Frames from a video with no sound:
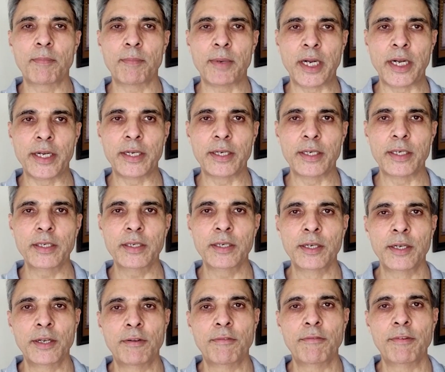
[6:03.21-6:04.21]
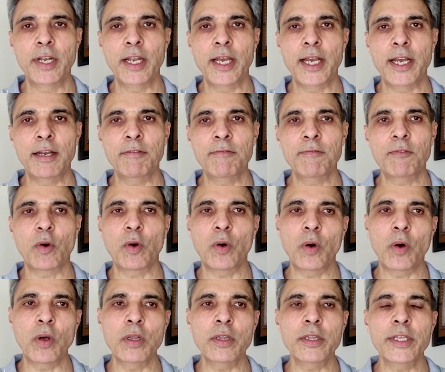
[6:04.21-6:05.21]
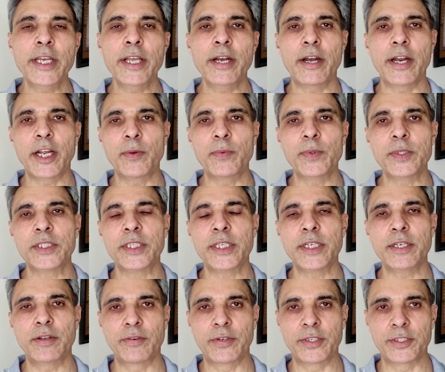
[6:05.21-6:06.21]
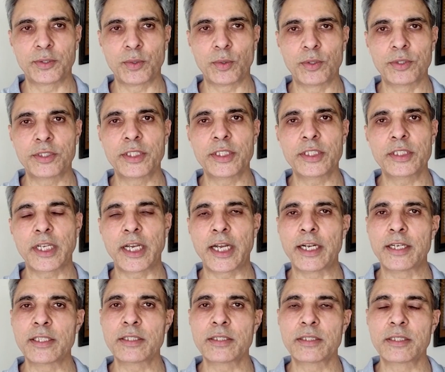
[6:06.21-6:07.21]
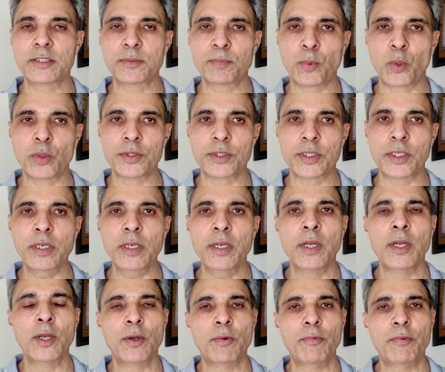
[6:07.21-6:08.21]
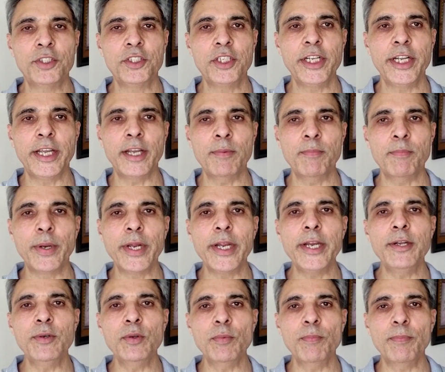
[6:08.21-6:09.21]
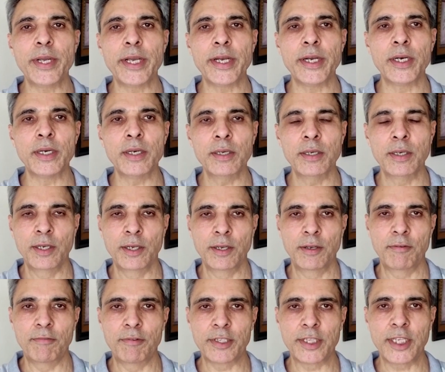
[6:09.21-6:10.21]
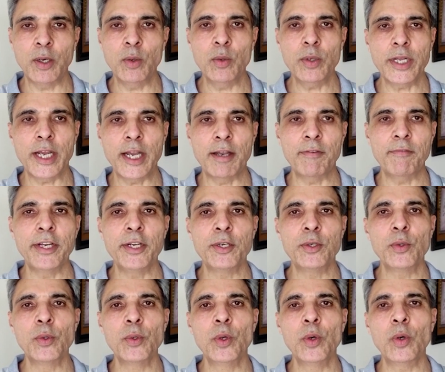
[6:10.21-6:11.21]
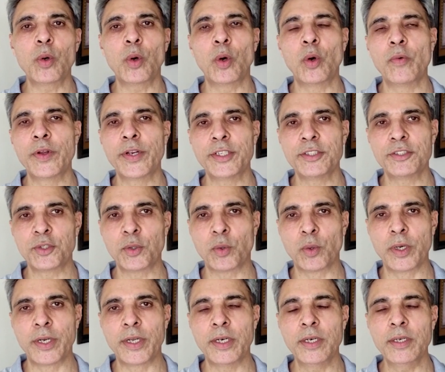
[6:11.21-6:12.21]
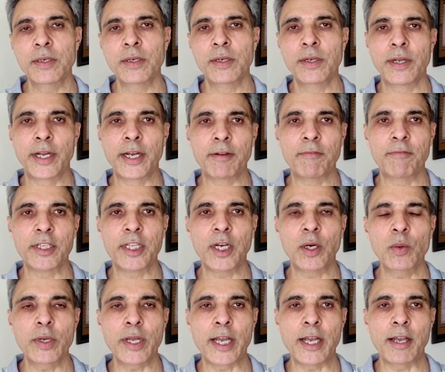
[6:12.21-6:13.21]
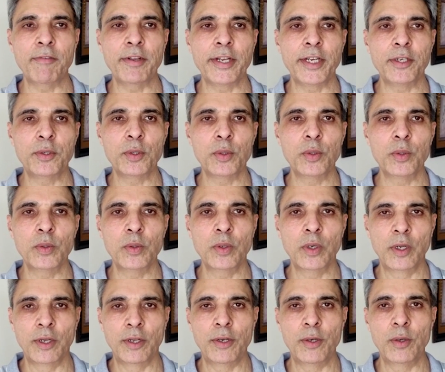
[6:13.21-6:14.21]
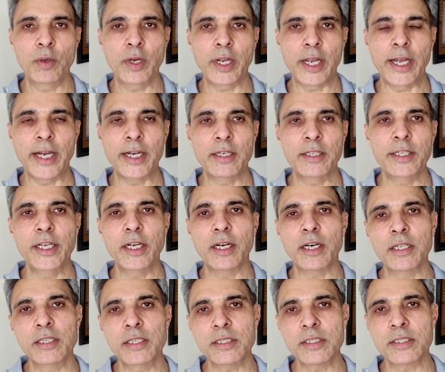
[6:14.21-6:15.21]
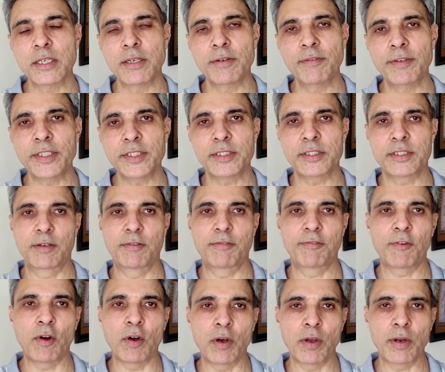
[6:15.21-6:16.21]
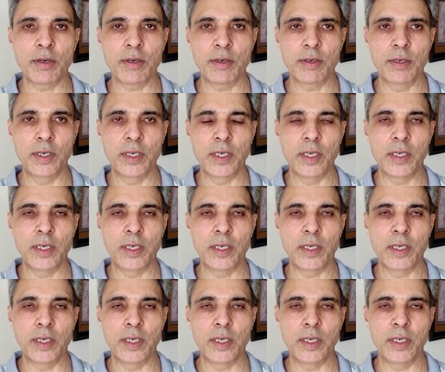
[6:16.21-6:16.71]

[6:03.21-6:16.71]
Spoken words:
commander will have all the requisite resources at his disposal, which he can bring to bear without having to look over his shoulder and without having to look at the other service for